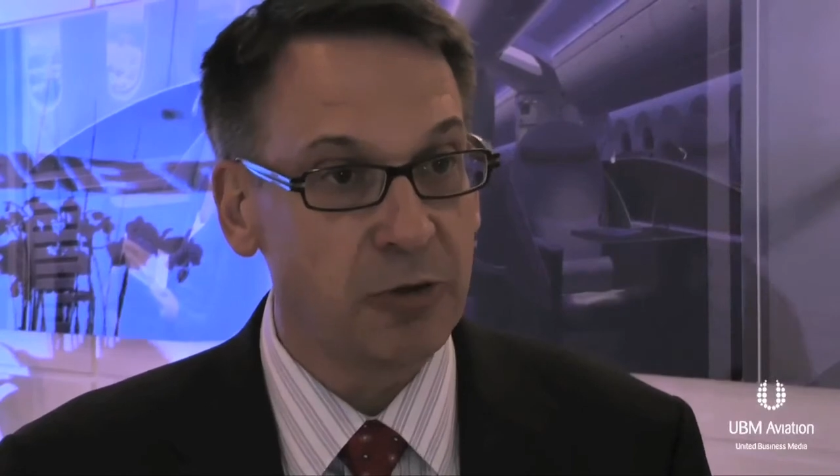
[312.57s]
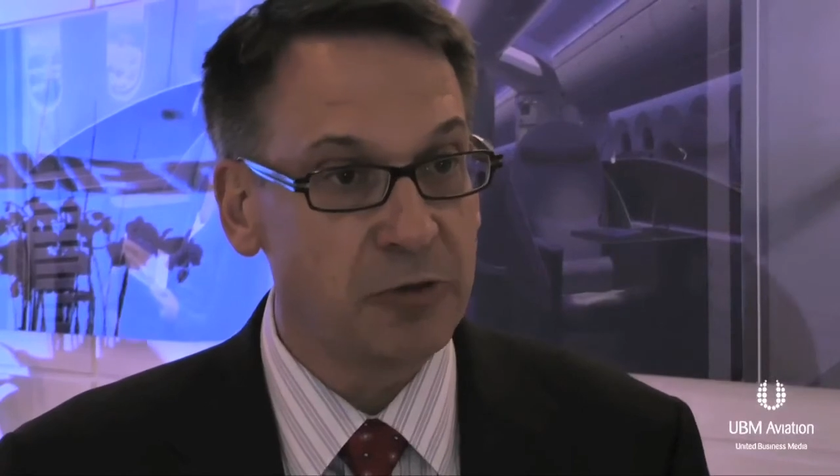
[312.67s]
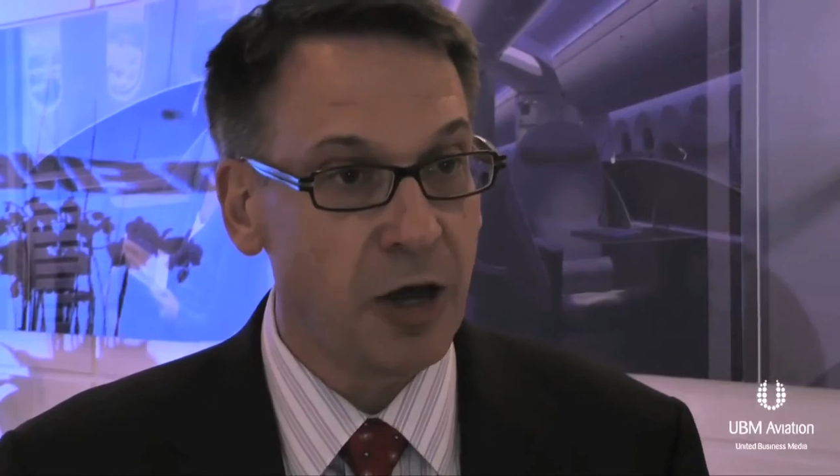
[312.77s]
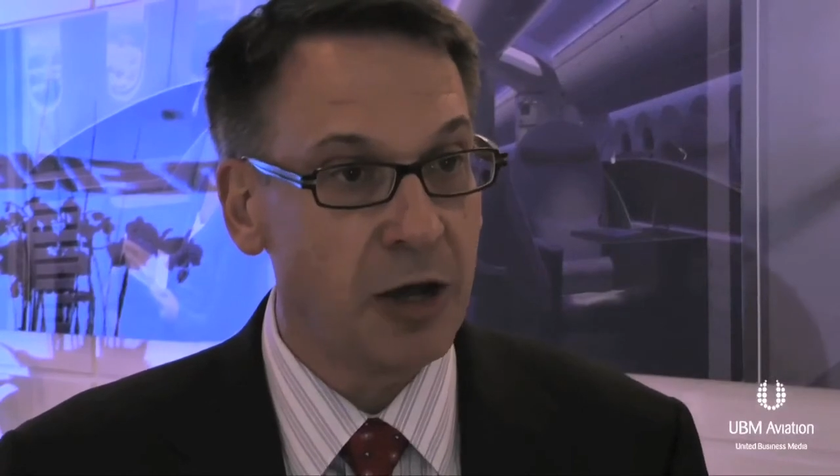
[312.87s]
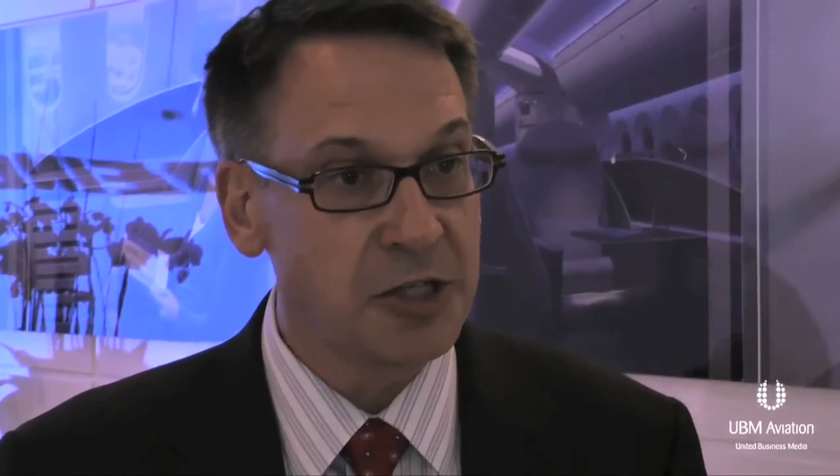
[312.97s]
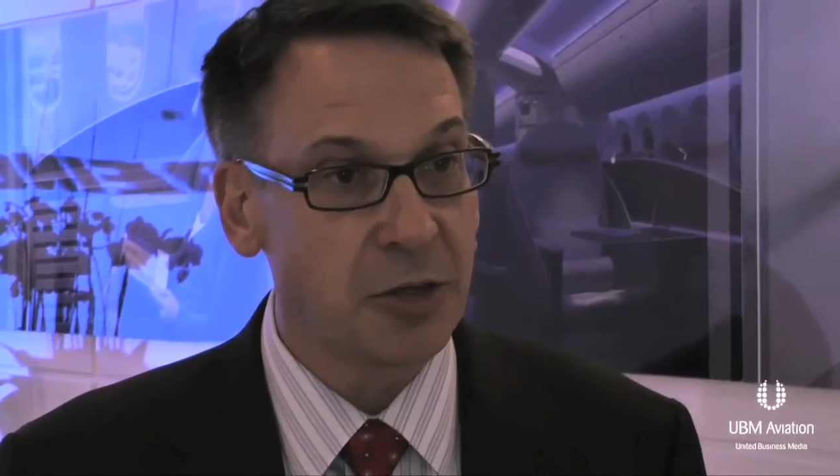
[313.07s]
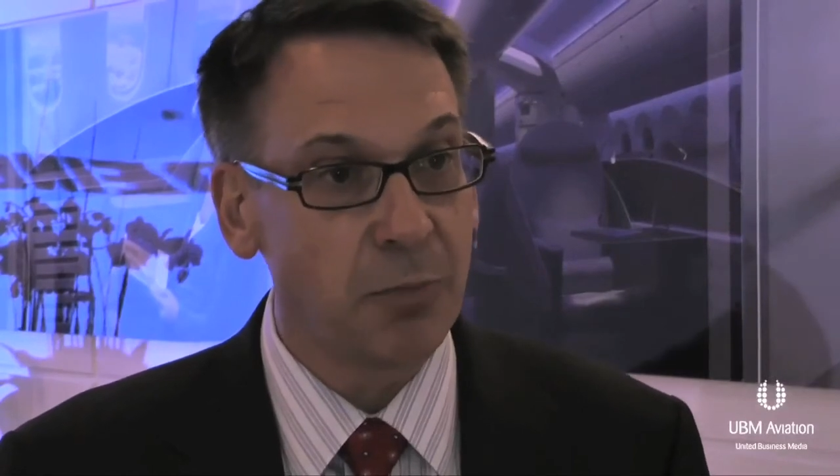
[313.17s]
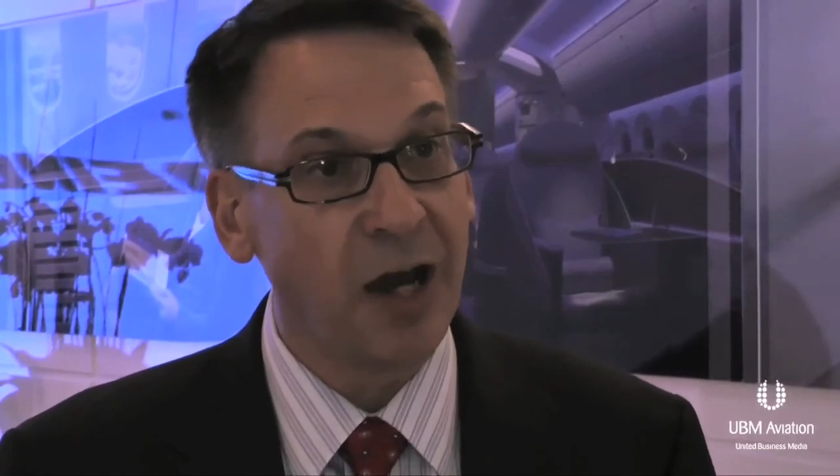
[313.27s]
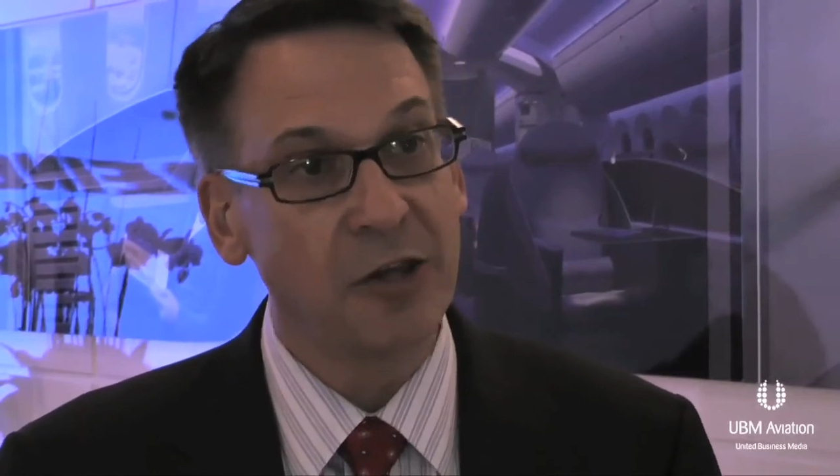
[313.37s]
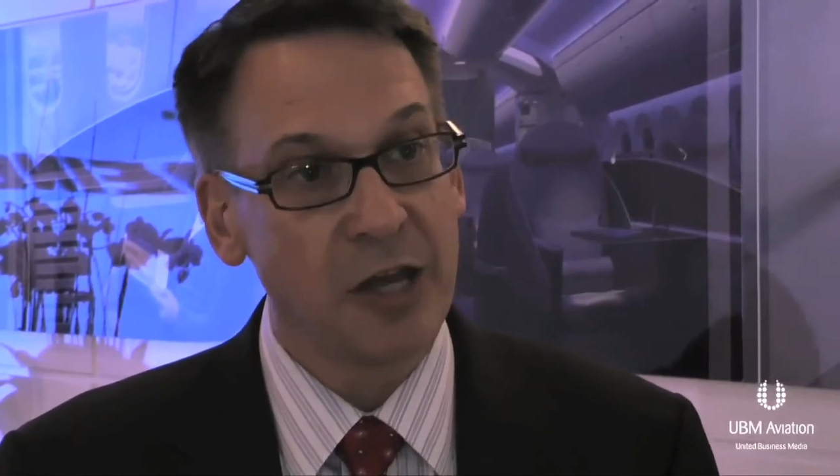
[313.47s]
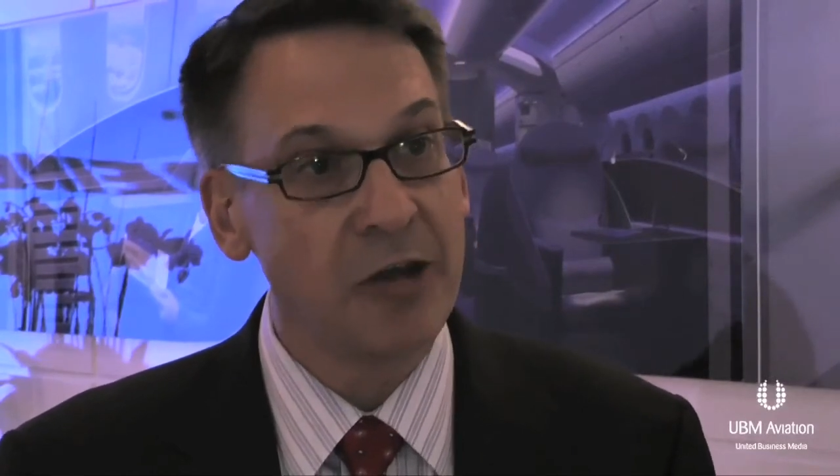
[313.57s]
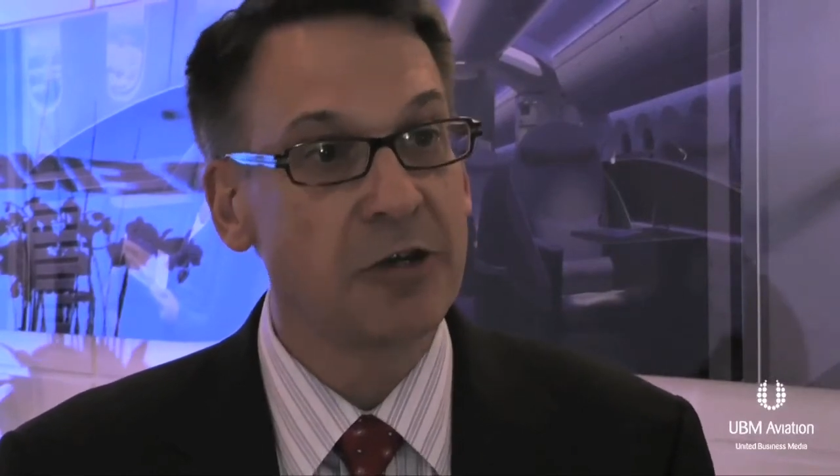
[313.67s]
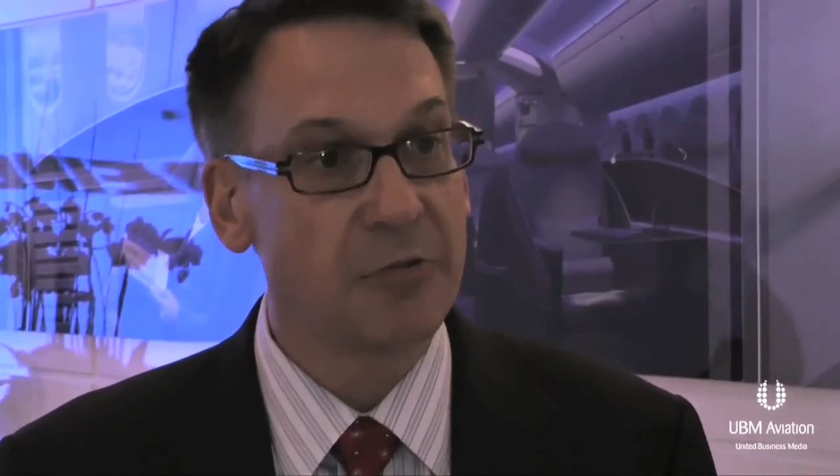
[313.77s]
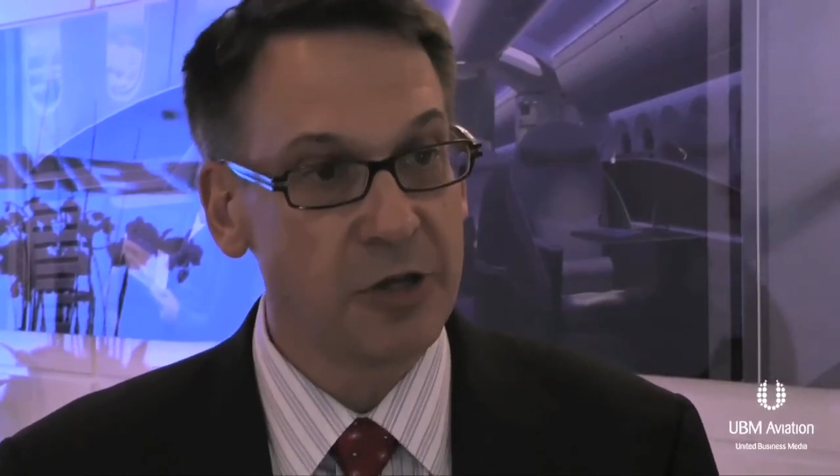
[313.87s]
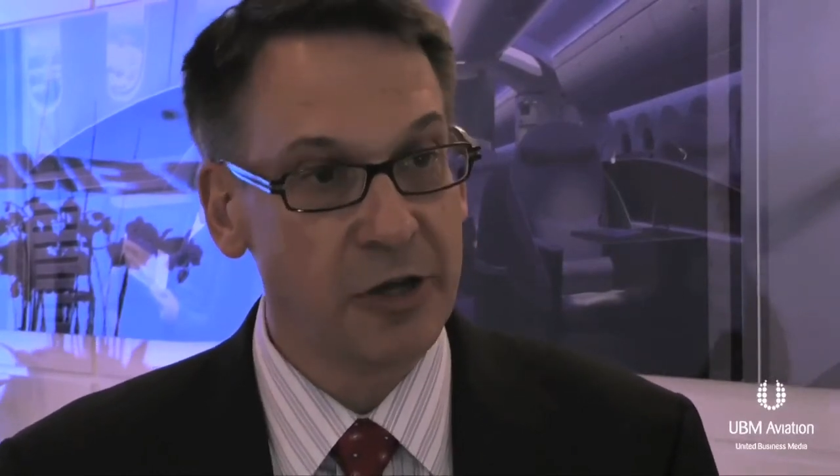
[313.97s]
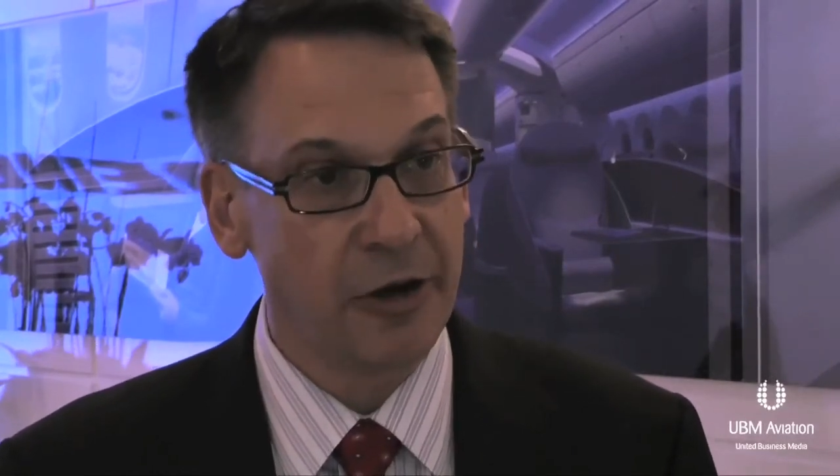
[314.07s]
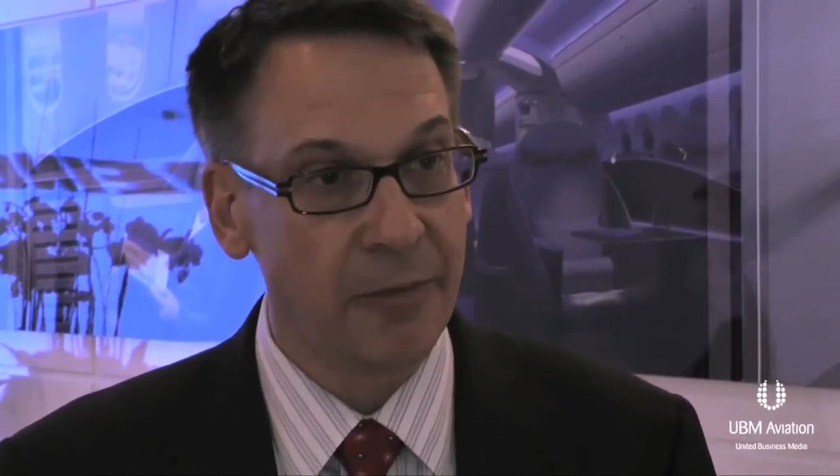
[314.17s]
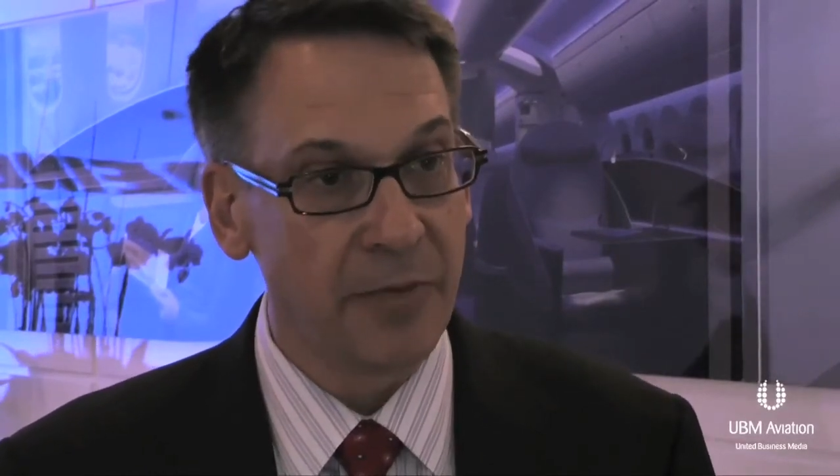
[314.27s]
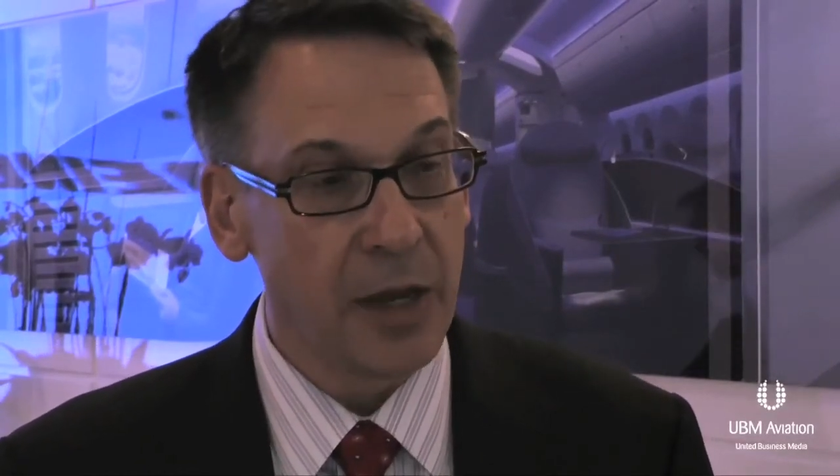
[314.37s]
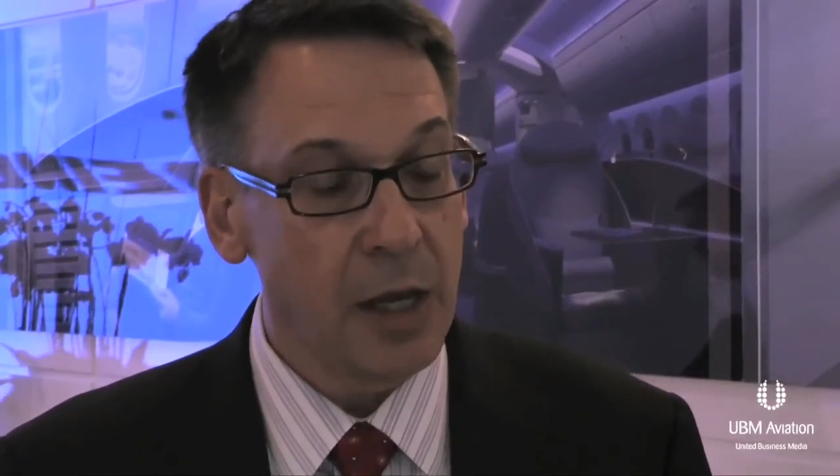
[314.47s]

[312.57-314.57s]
Lufthansa, by the end of the year.